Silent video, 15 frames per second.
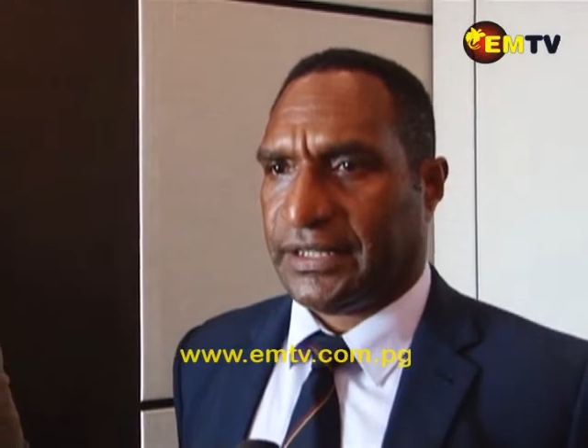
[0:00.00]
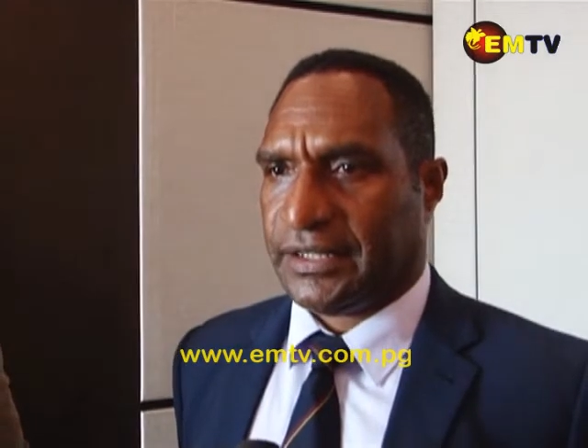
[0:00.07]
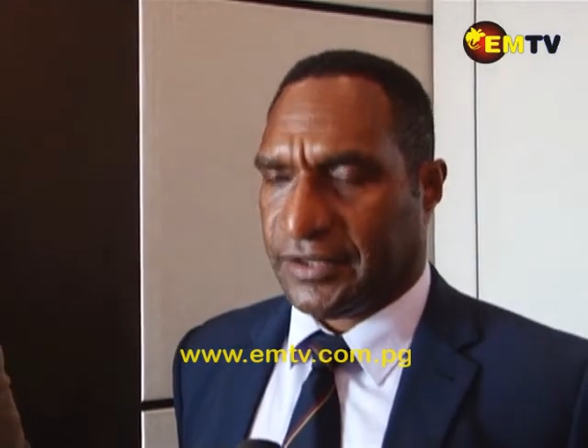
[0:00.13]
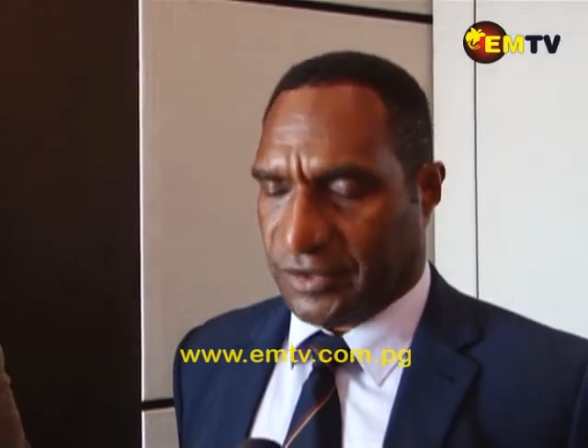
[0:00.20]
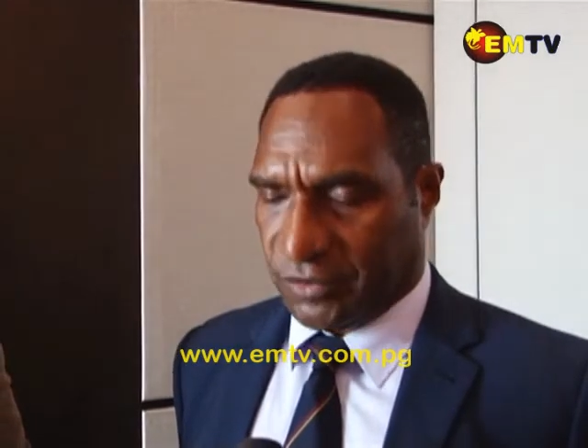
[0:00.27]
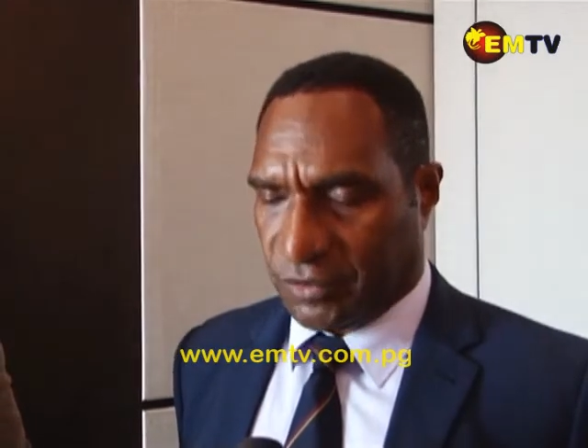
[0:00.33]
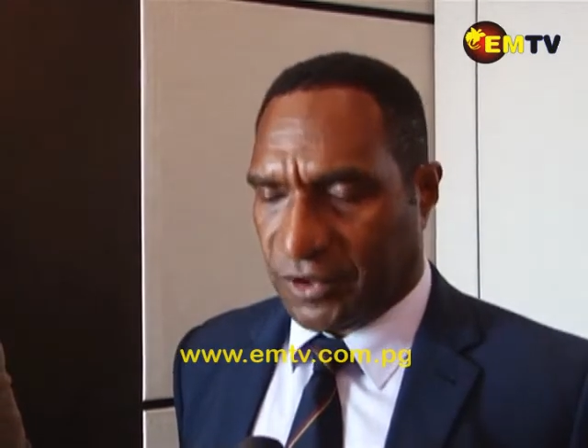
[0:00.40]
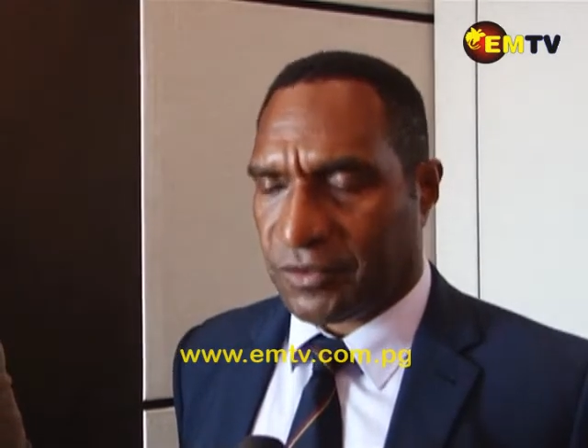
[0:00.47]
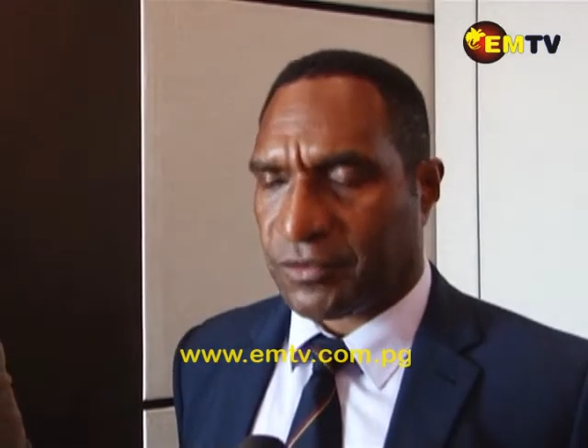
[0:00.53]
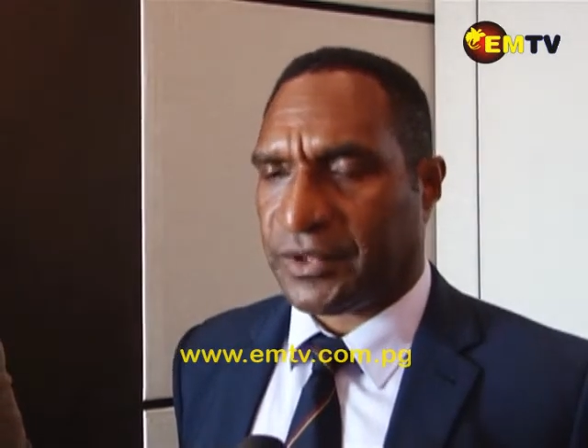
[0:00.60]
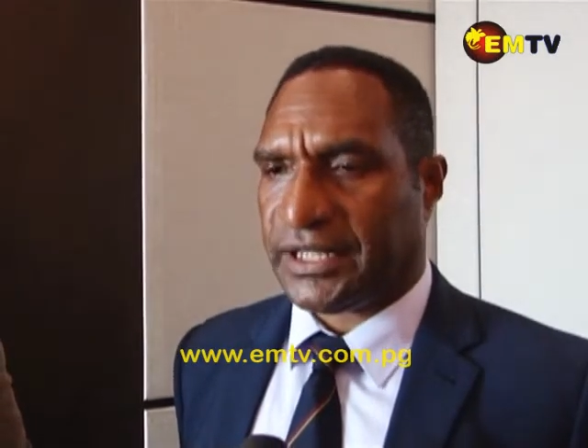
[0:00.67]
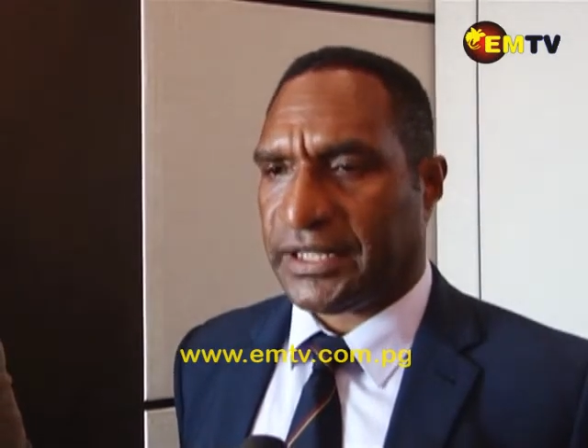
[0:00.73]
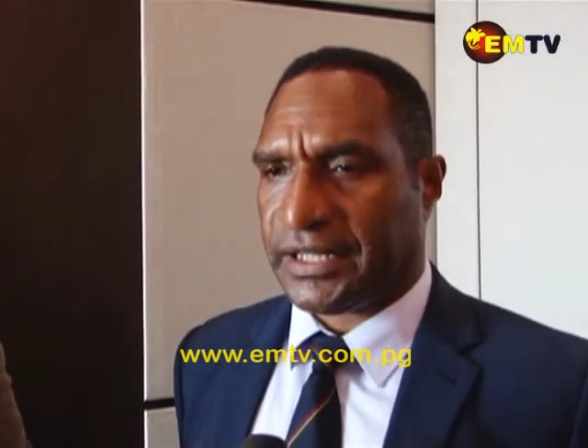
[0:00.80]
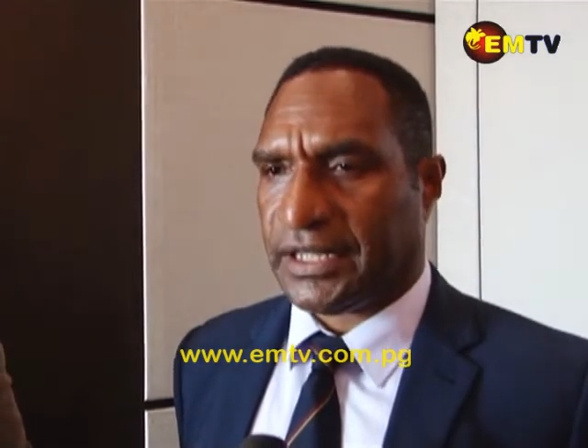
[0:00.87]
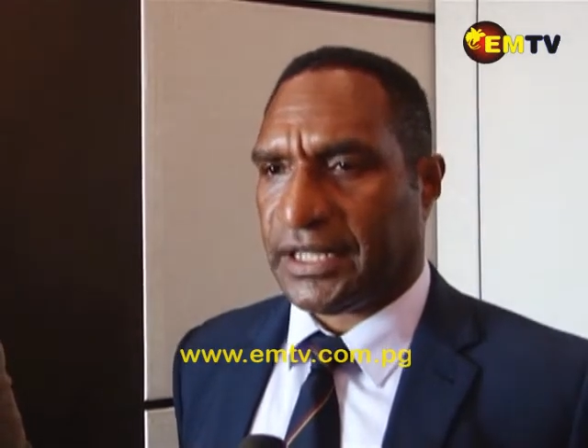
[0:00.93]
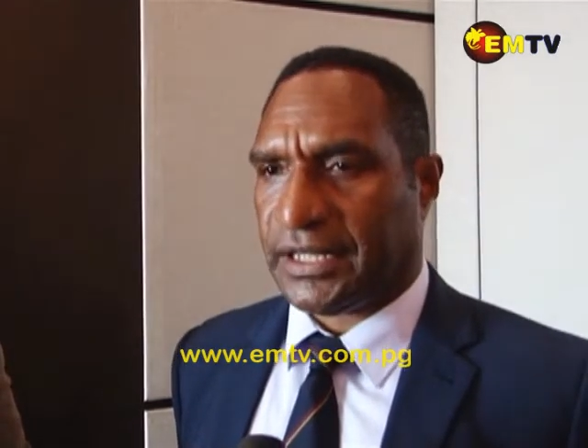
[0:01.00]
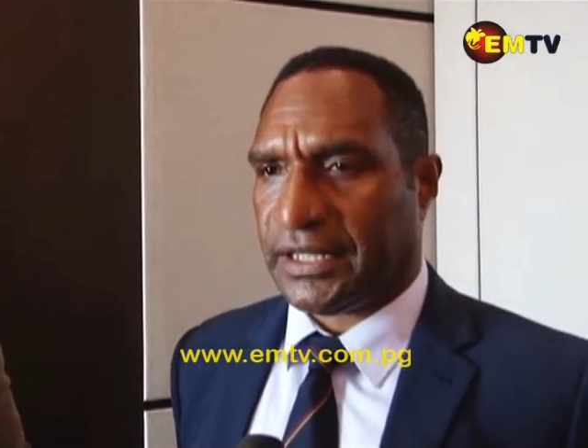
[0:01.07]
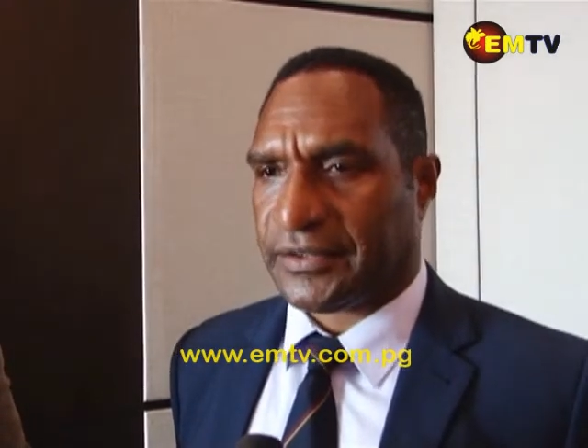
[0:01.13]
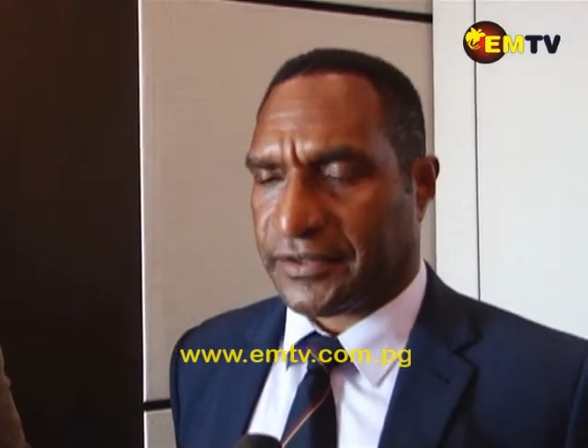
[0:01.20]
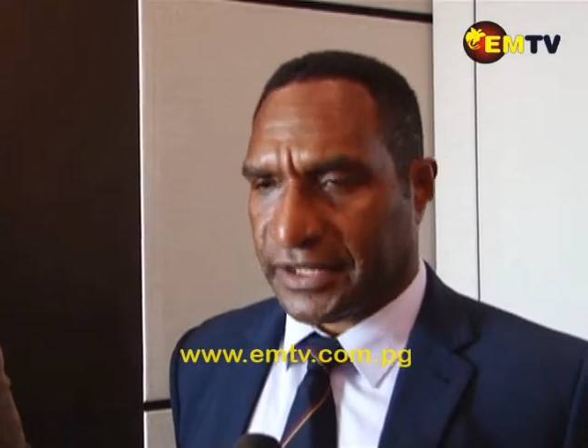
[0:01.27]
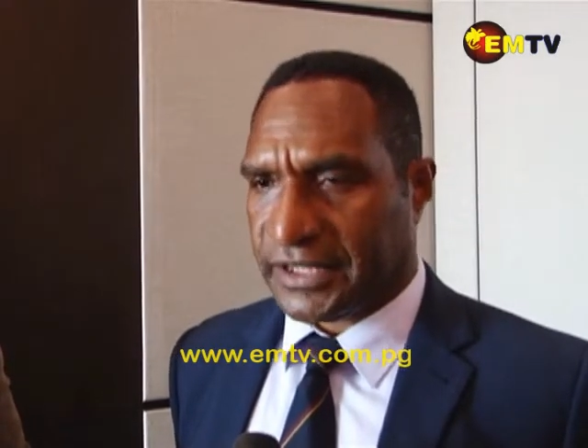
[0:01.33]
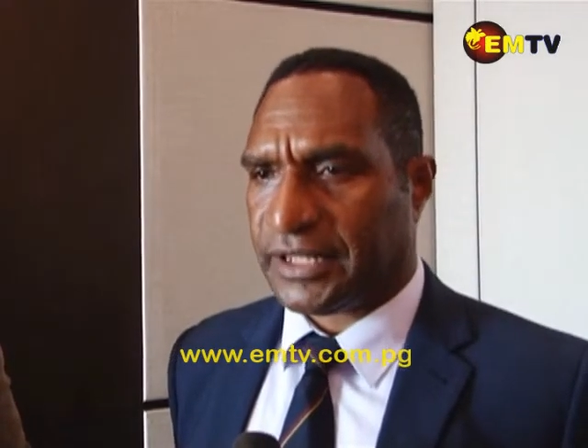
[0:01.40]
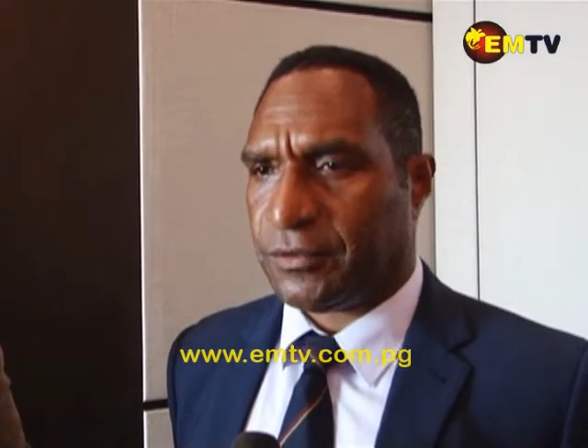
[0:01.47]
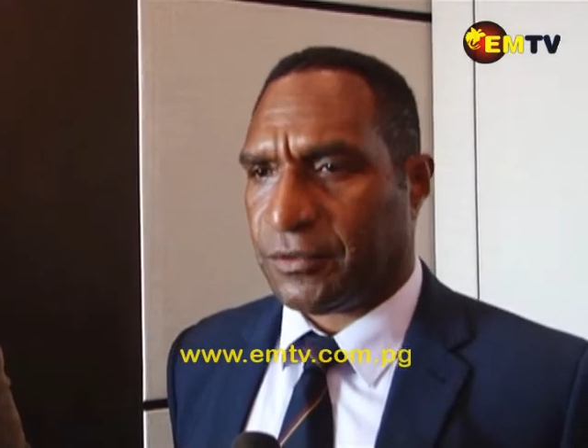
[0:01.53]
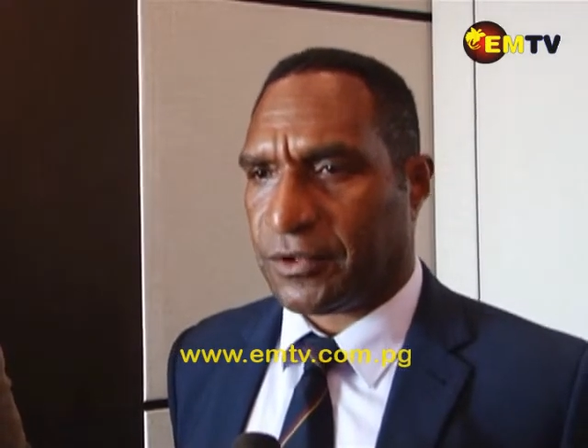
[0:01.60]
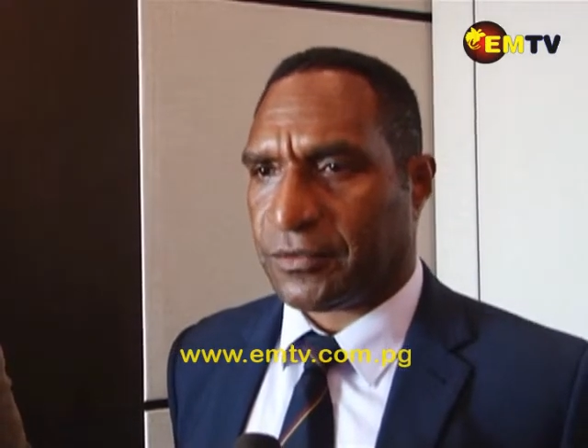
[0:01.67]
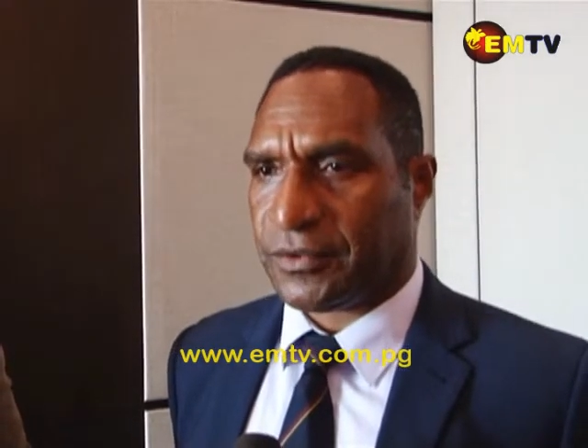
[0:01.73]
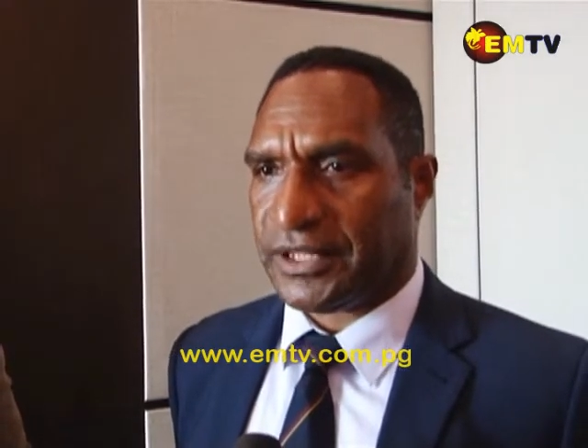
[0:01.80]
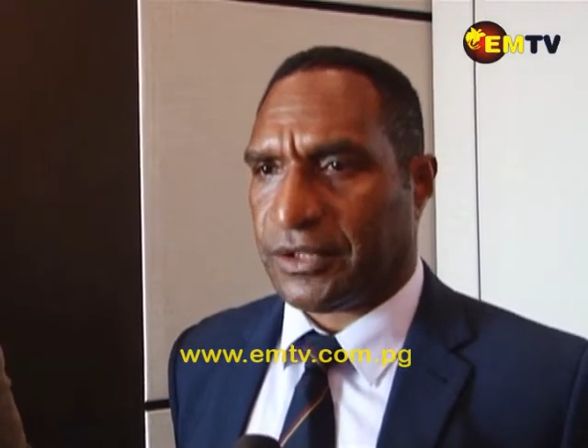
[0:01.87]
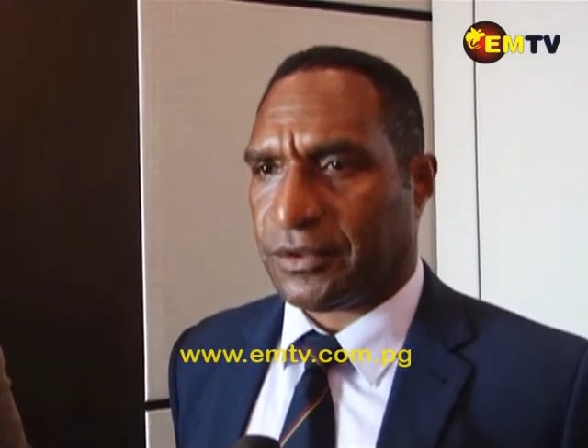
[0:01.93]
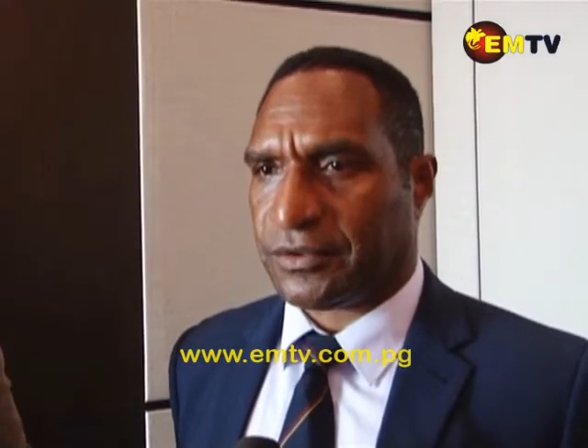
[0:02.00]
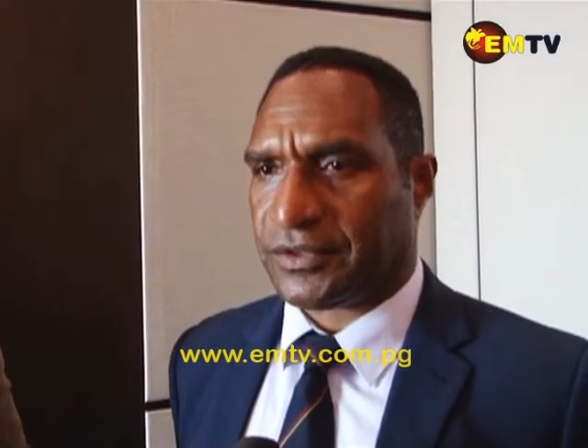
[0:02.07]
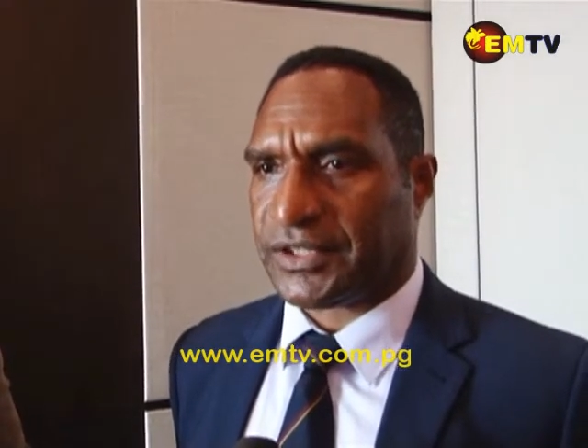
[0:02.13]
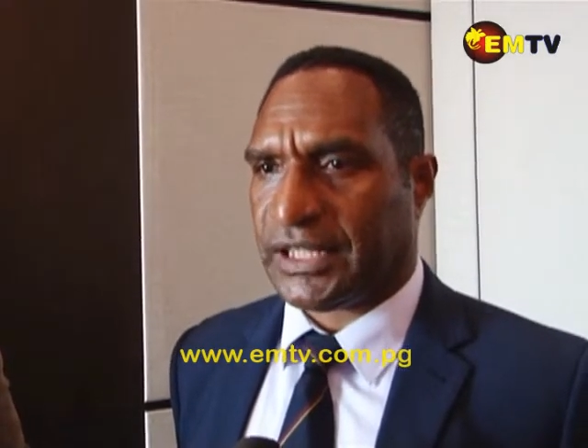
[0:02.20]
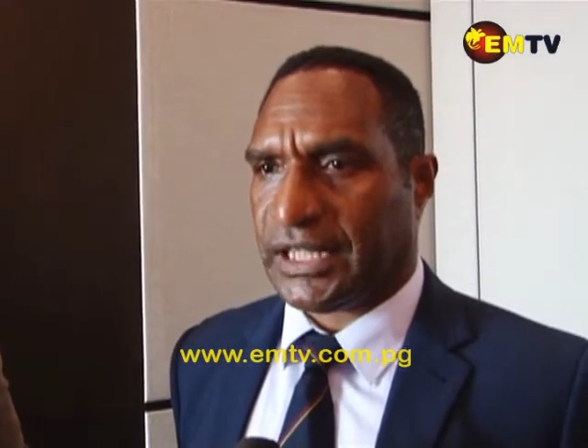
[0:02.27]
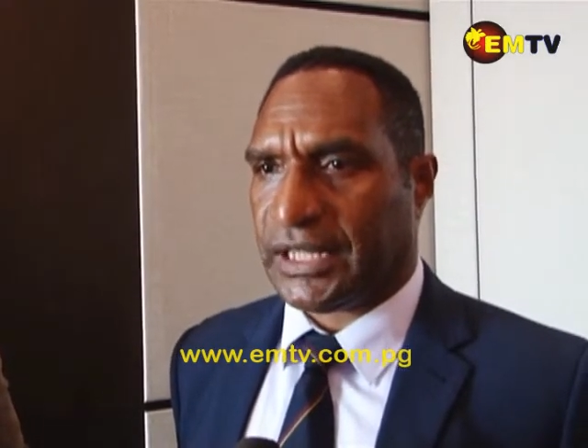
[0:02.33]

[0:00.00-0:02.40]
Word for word: so strictly work with those